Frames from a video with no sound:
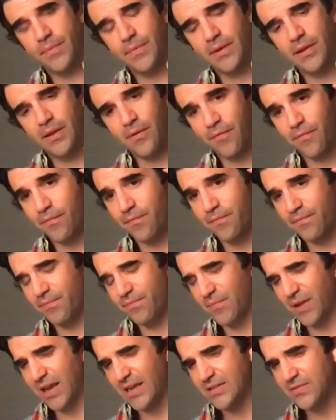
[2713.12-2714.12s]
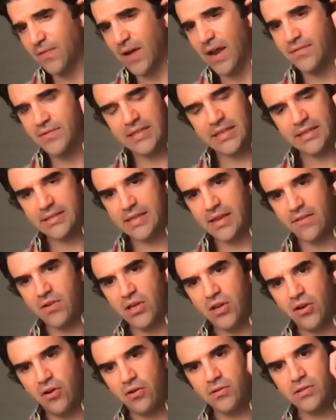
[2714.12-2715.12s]
you know I guess five, six, seven
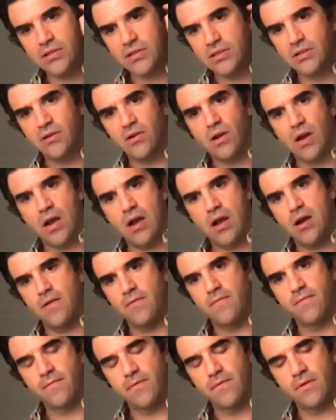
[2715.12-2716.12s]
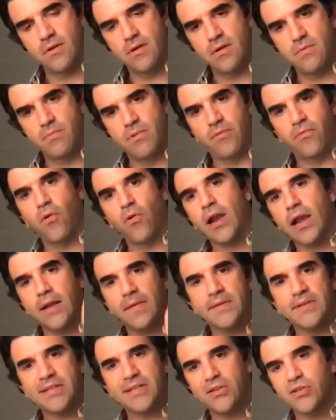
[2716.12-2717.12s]
years of before I got in
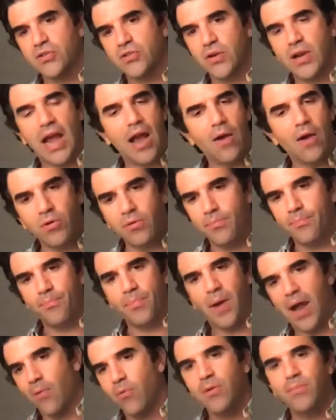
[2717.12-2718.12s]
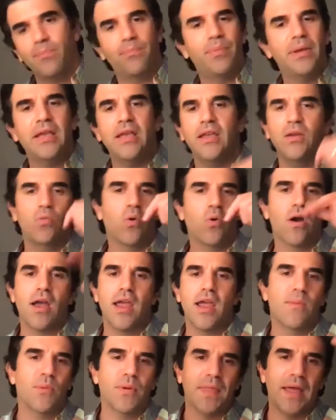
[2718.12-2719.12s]
this industry, I wouldn't I wouldn't be where I
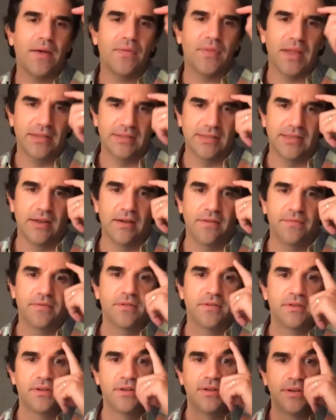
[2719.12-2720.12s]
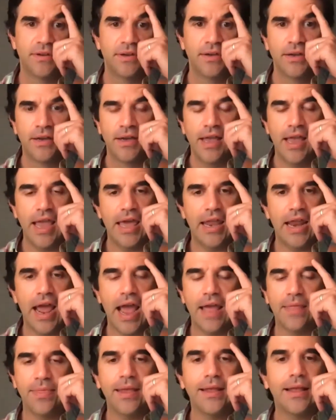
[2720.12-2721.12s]
am without that stuff. And I,
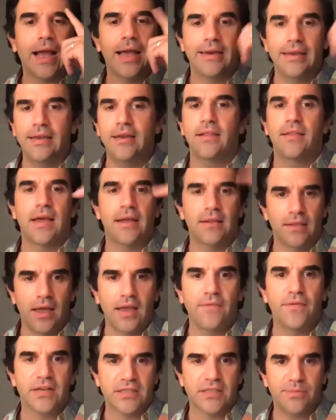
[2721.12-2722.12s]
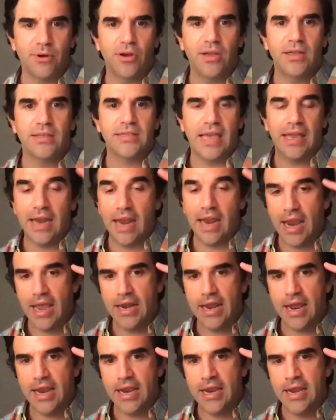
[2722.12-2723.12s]
I think I needed that life experience. And I
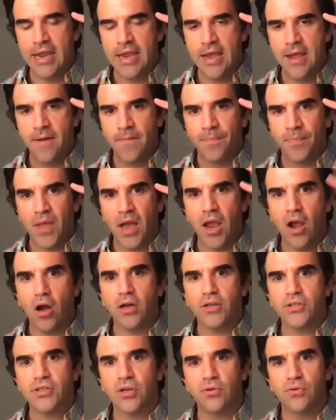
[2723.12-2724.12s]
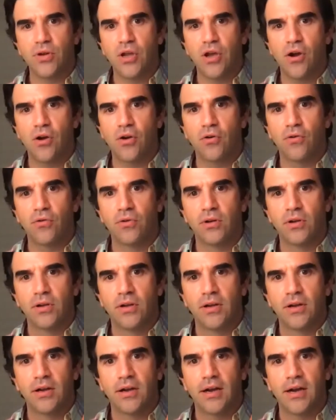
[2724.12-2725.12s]
and I I also know
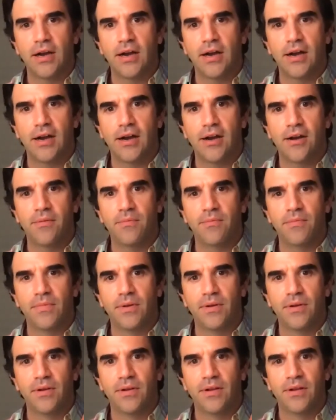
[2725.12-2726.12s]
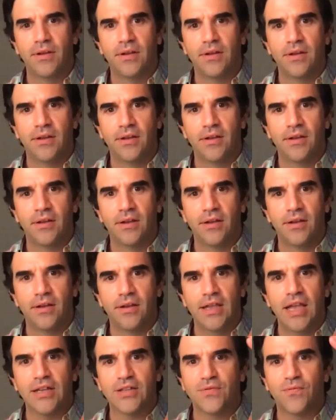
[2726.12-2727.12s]
um
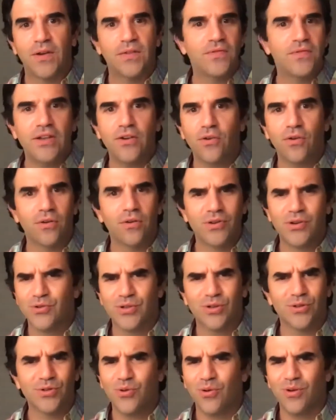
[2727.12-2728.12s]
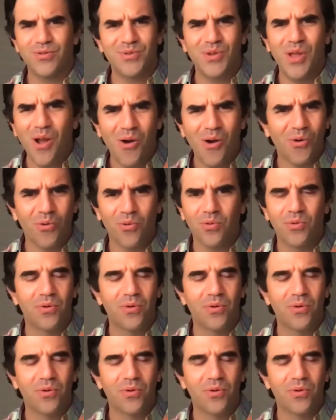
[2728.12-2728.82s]
yes, yeah, 50 year, years old too old? No.